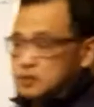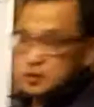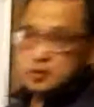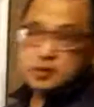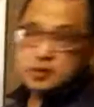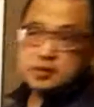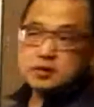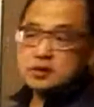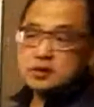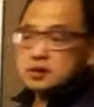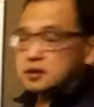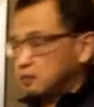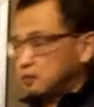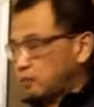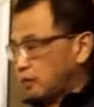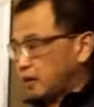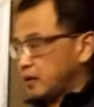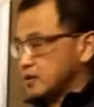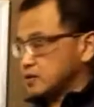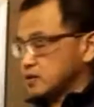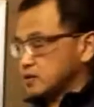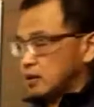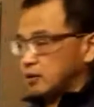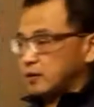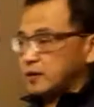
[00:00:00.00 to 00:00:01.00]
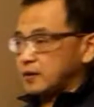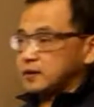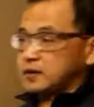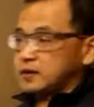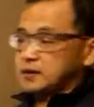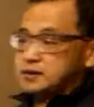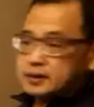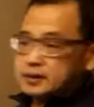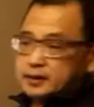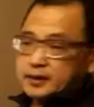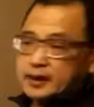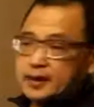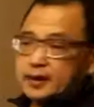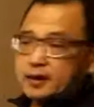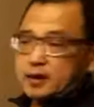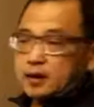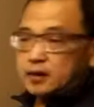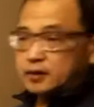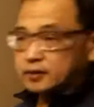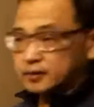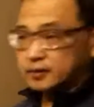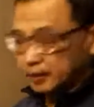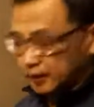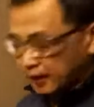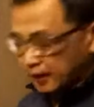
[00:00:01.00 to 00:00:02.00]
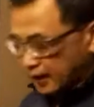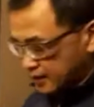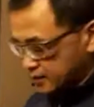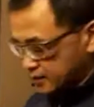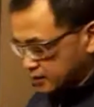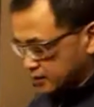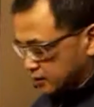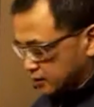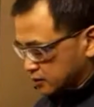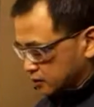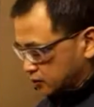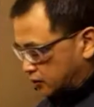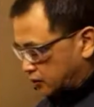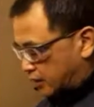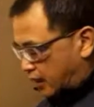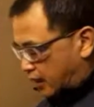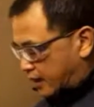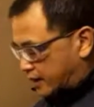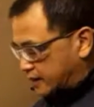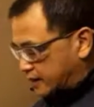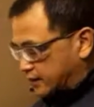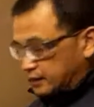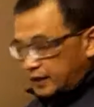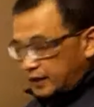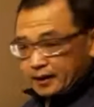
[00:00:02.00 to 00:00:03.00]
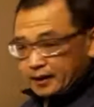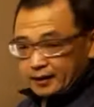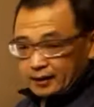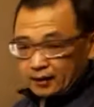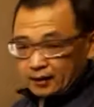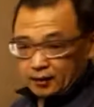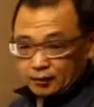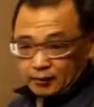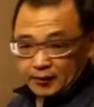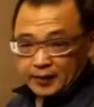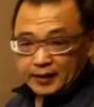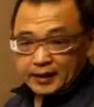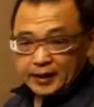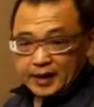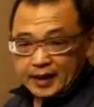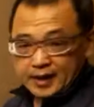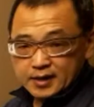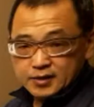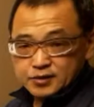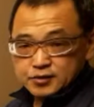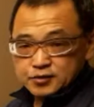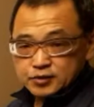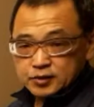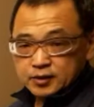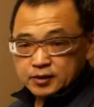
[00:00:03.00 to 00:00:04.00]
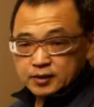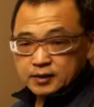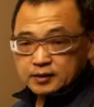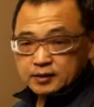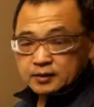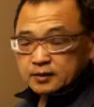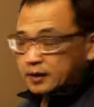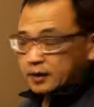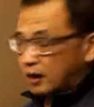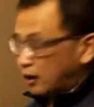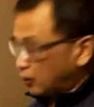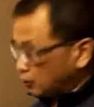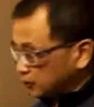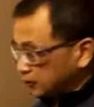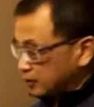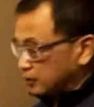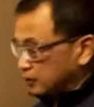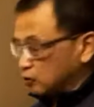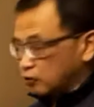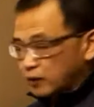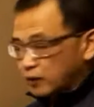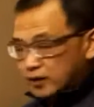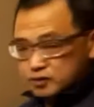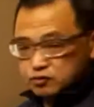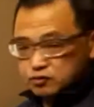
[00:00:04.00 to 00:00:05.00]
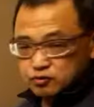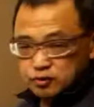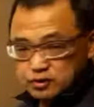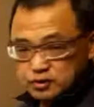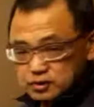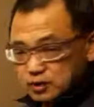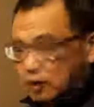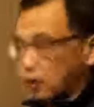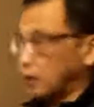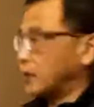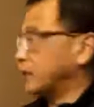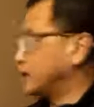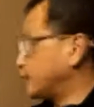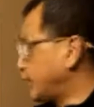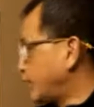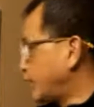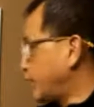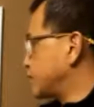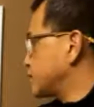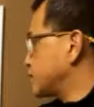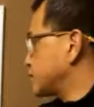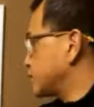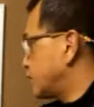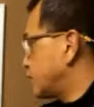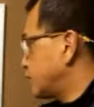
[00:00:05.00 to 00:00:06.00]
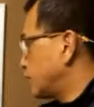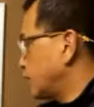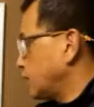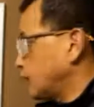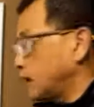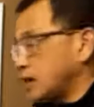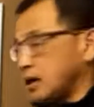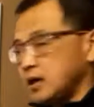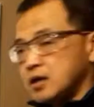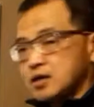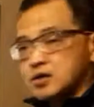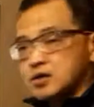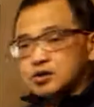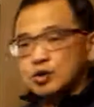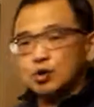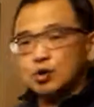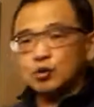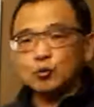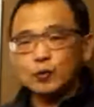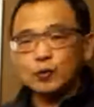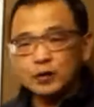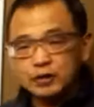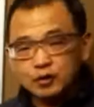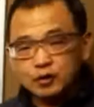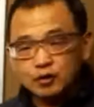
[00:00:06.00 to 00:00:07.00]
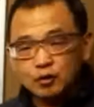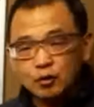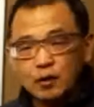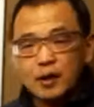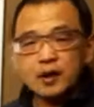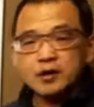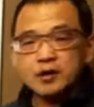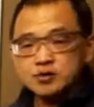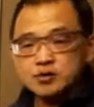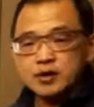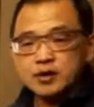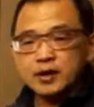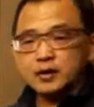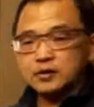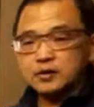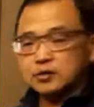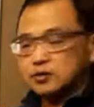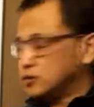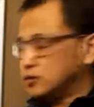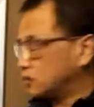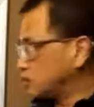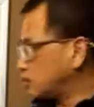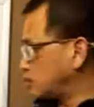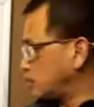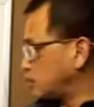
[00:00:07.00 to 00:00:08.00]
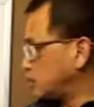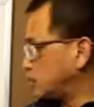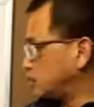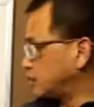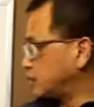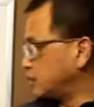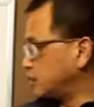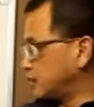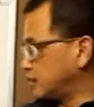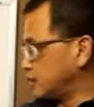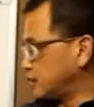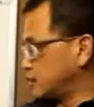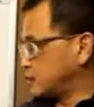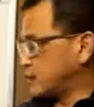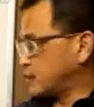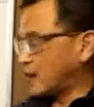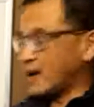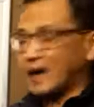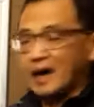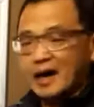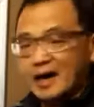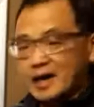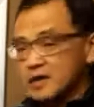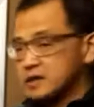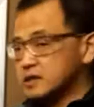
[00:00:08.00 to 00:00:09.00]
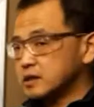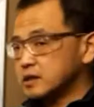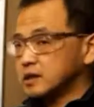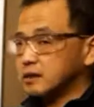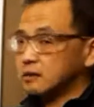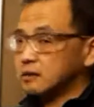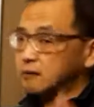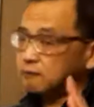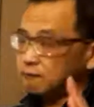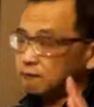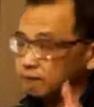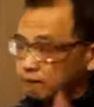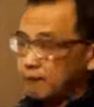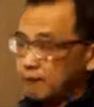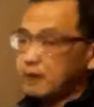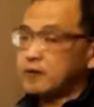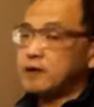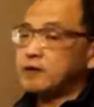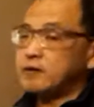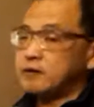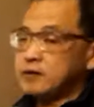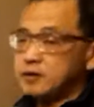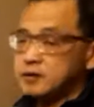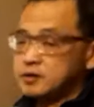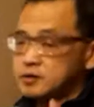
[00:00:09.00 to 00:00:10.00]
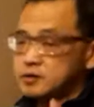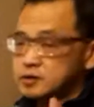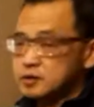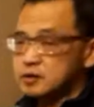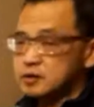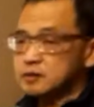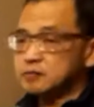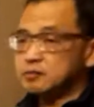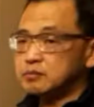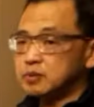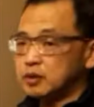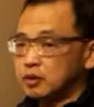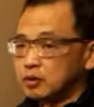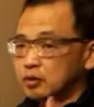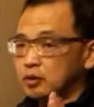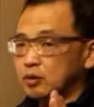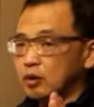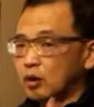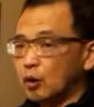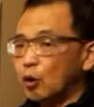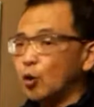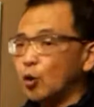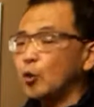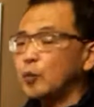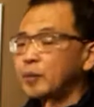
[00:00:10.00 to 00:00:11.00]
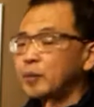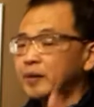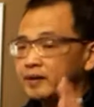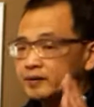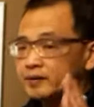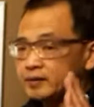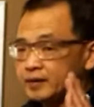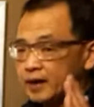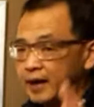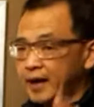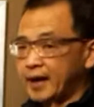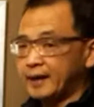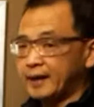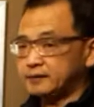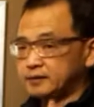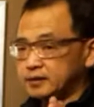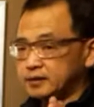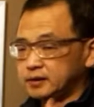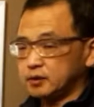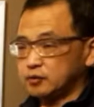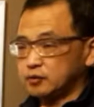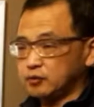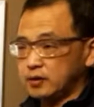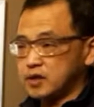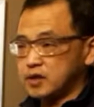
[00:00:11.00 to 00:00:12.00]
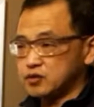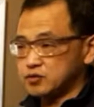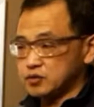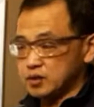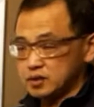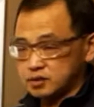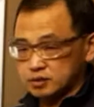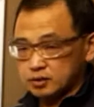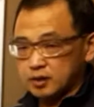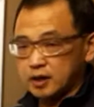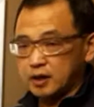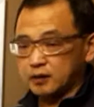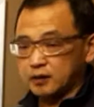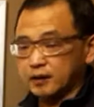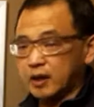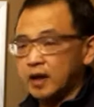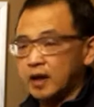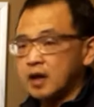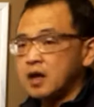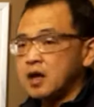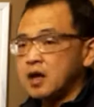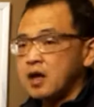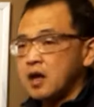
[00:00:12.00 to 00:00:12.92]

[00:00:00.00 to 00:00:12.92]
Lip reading: they see the place already, they get all their answers already answered, all their questions already answered. So what you are trying to do here is by asking very simple open-ended questions called,